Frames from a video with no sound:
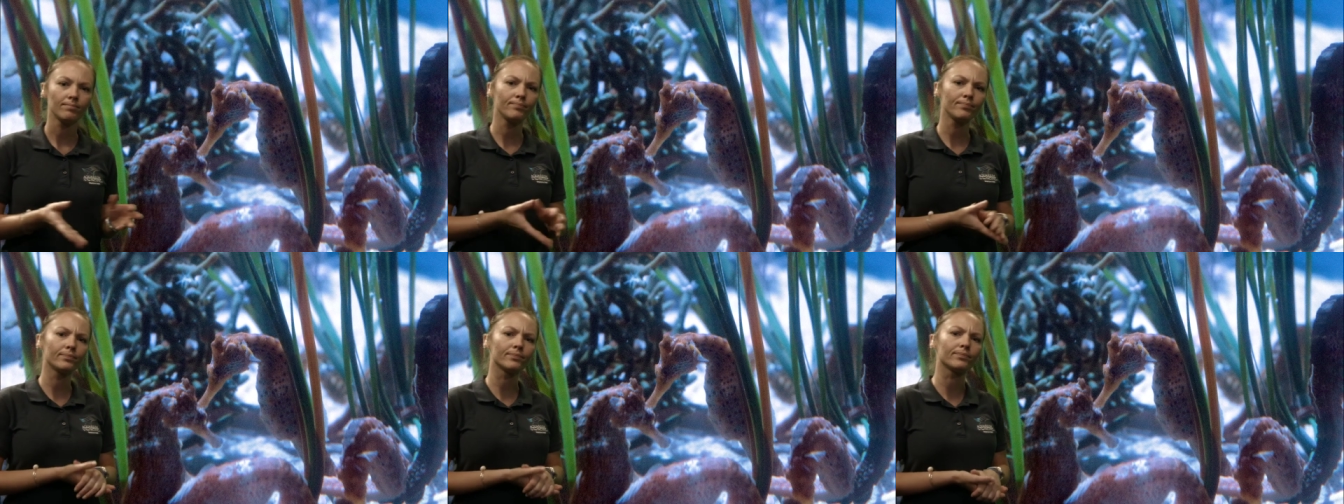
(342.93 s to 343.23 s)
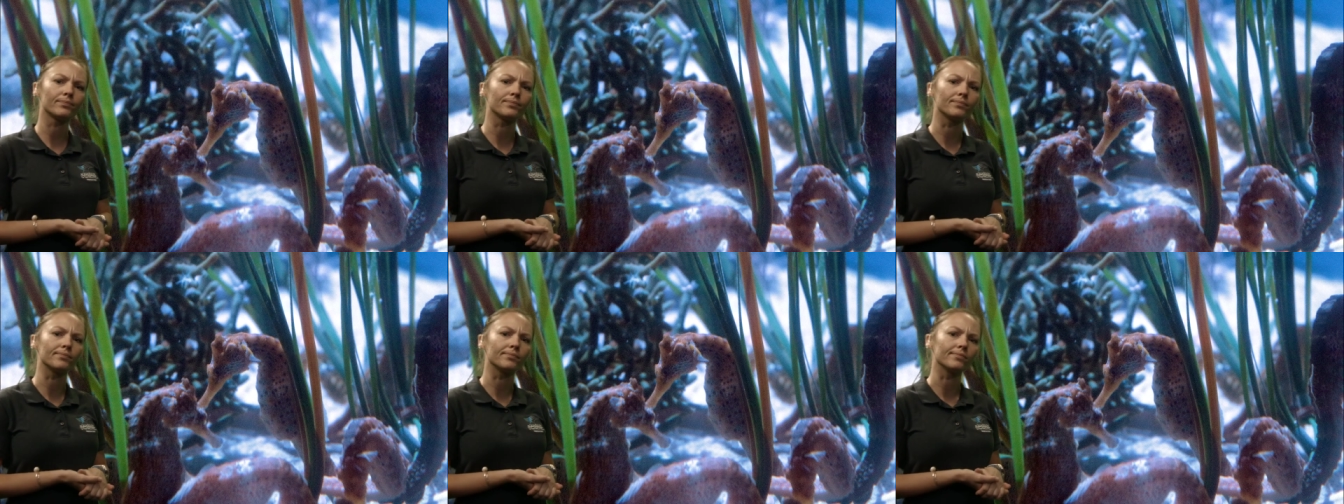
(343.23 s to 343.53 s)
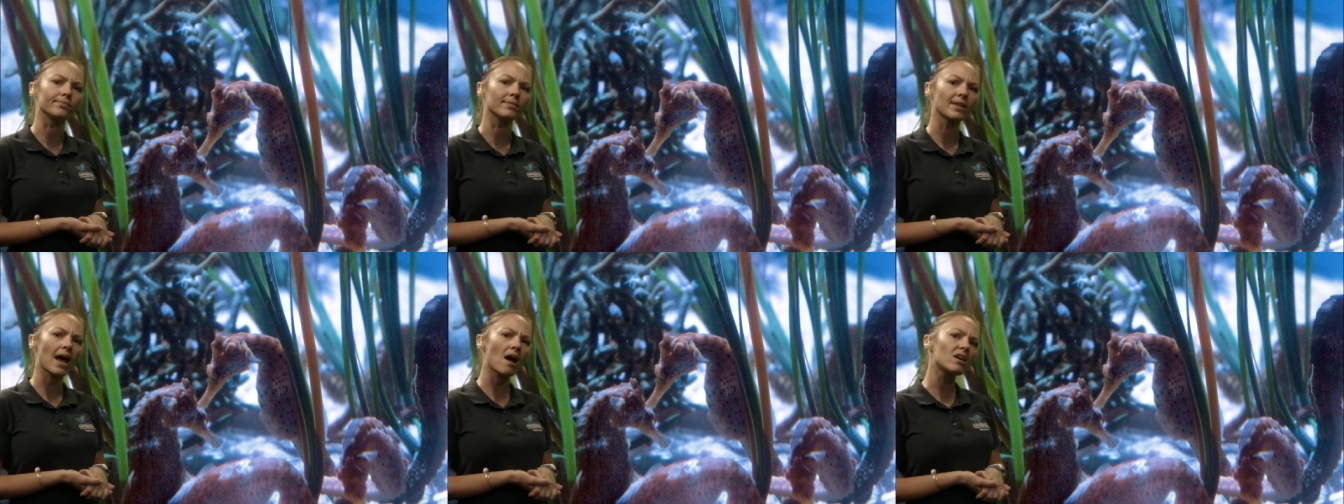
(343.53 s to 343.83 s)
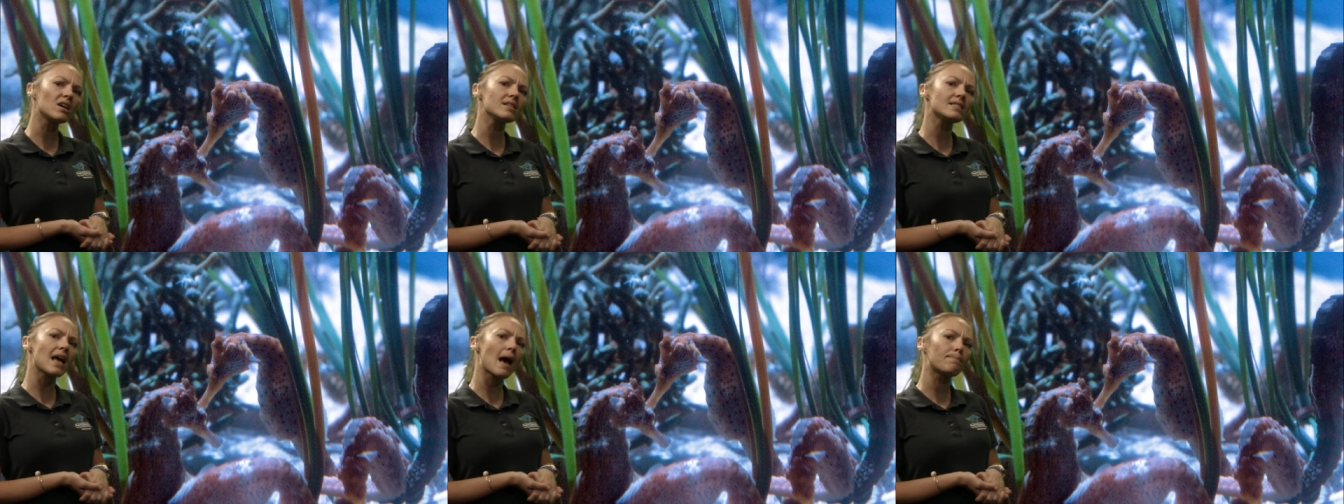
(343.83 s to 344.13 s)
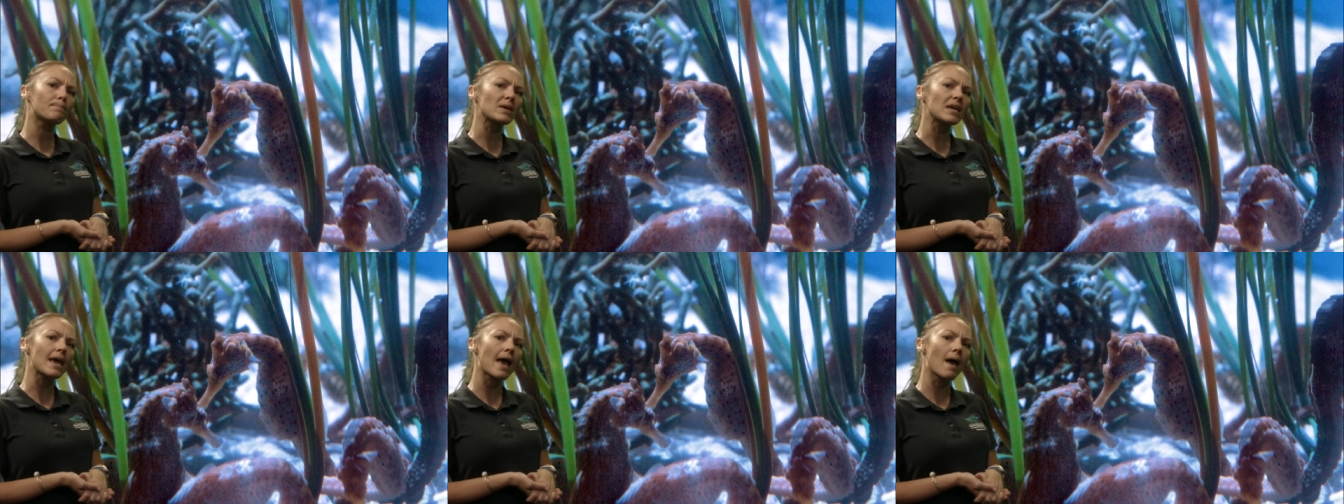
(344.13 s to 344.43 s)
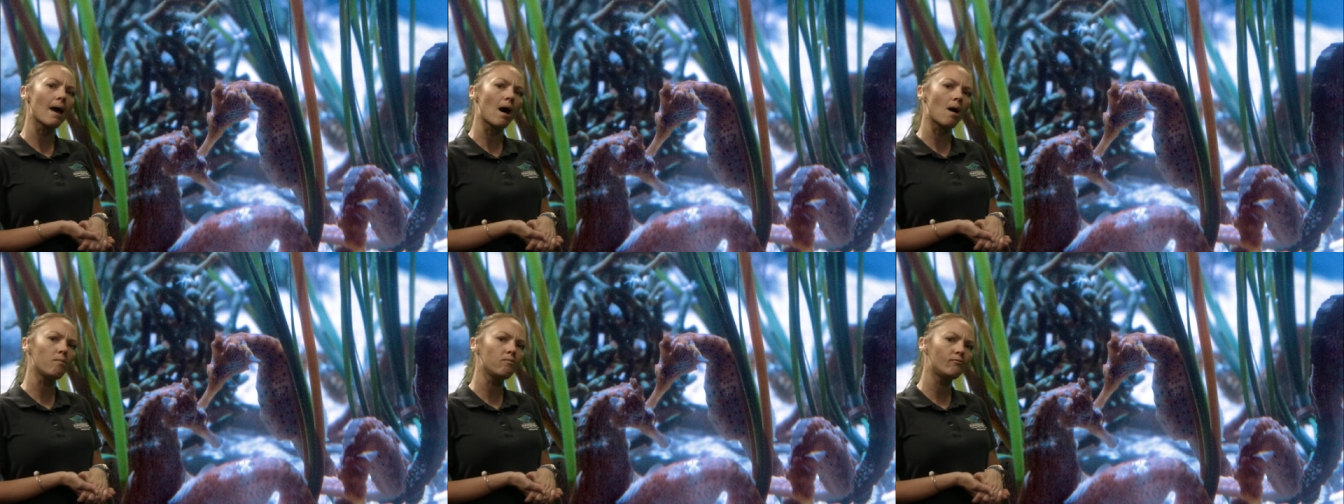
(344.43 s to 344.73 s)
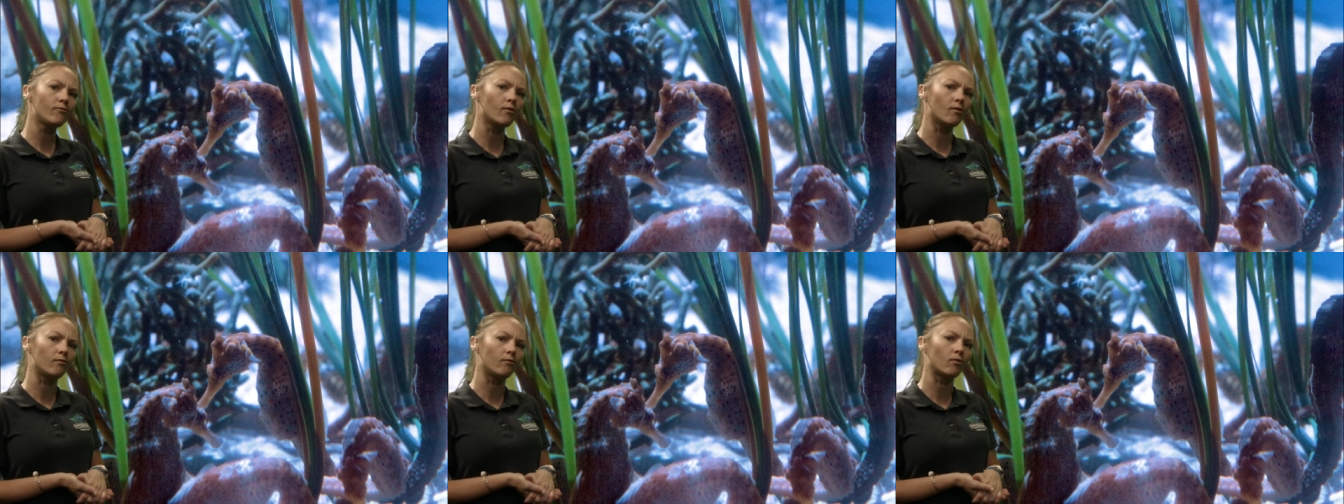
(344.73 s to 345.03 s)
Hmm, how could that be
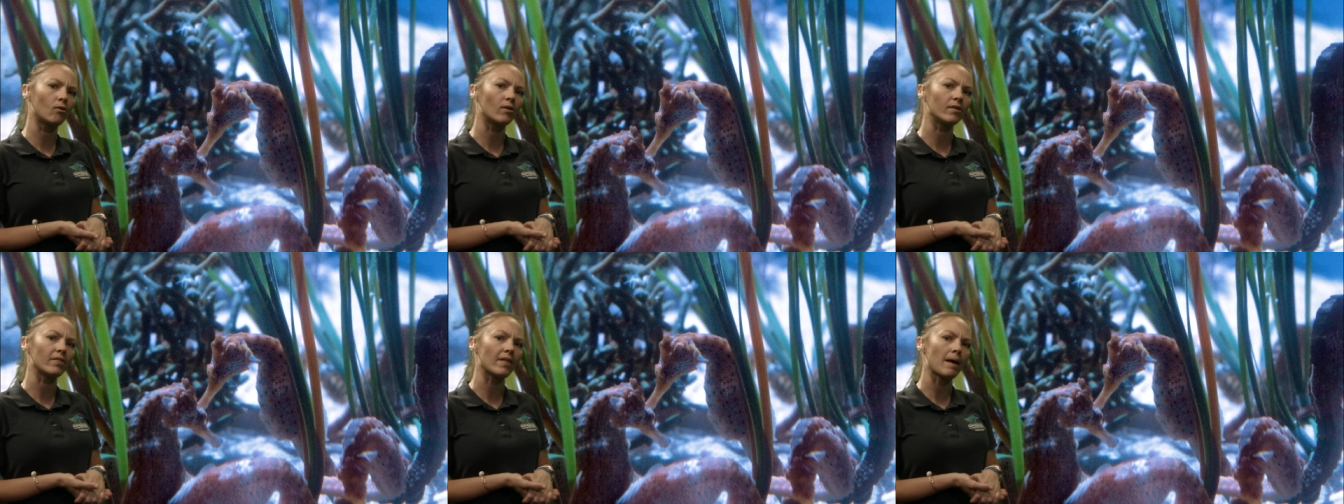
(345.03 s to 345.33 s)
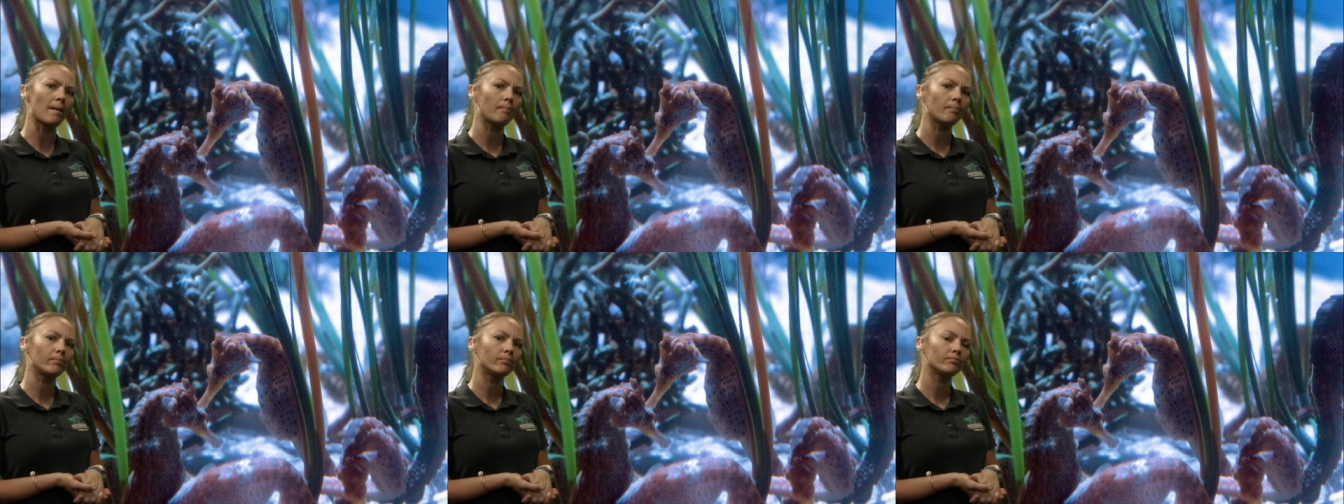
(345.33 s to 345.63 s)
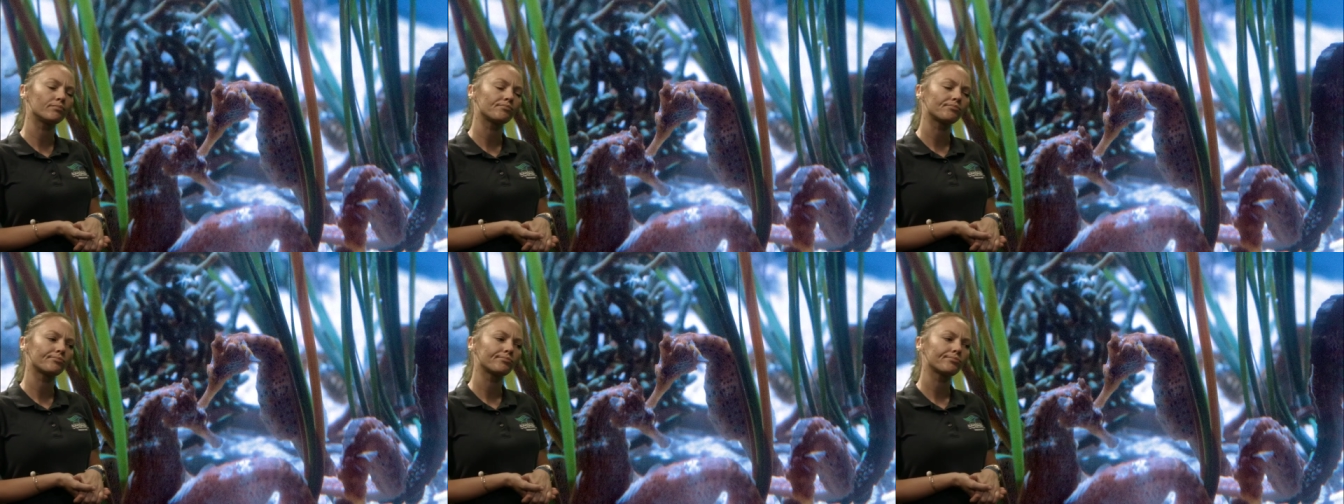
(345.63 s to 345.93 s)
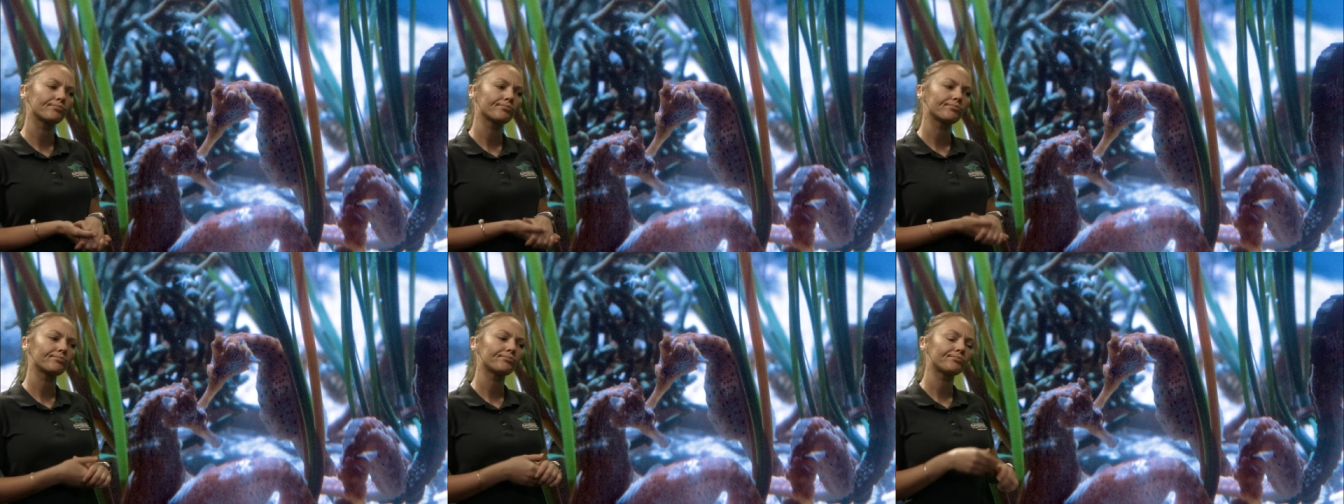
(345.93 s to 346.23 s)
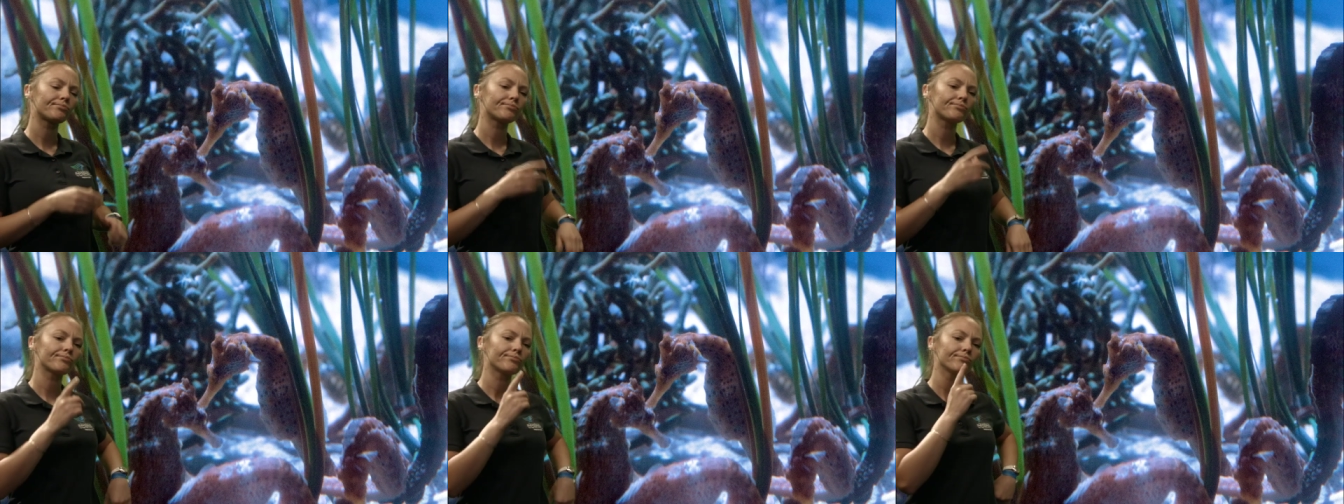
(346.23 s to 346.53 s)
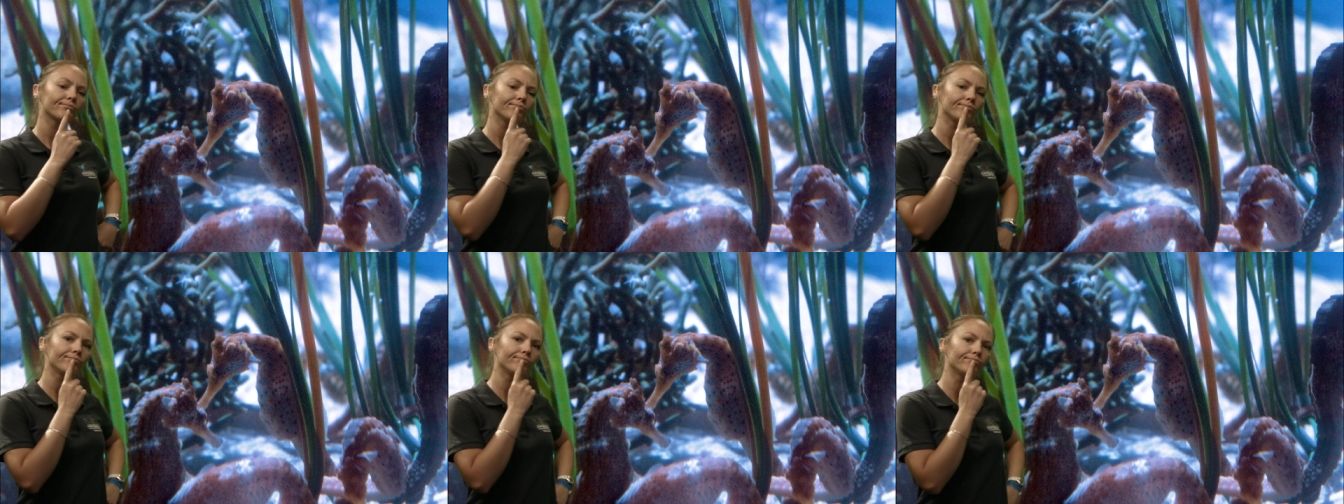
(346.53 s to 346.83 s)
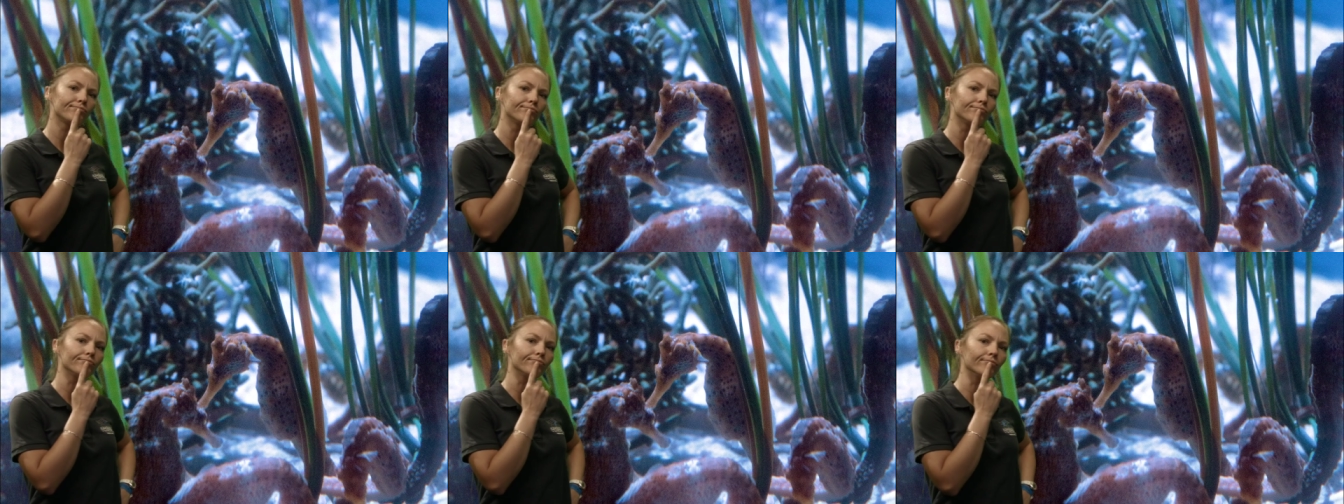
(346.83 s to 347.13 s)
helpful for them?
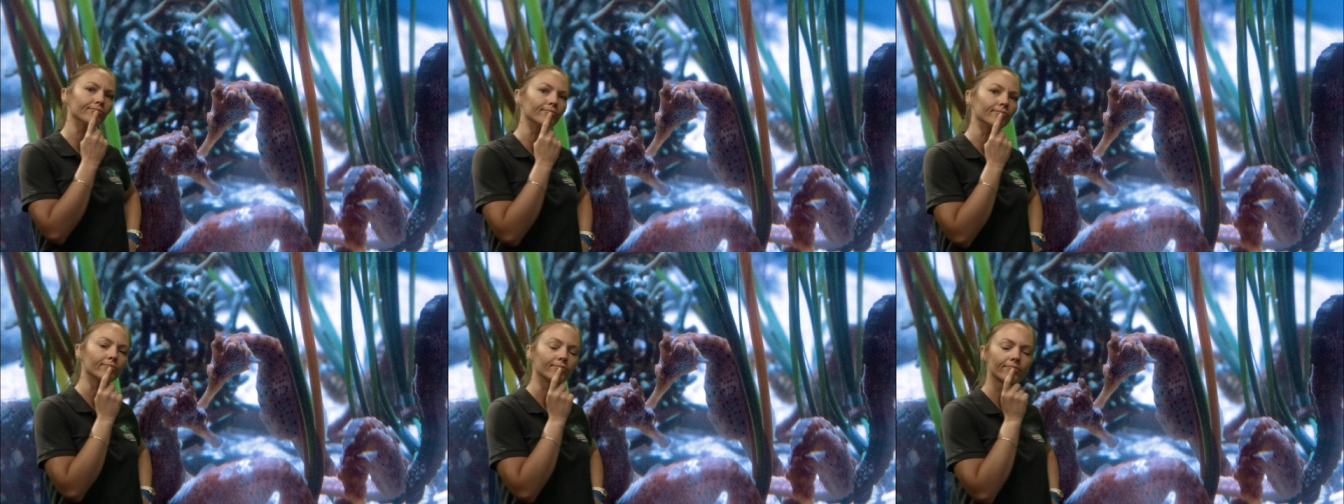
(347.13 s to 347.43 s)
Hmm.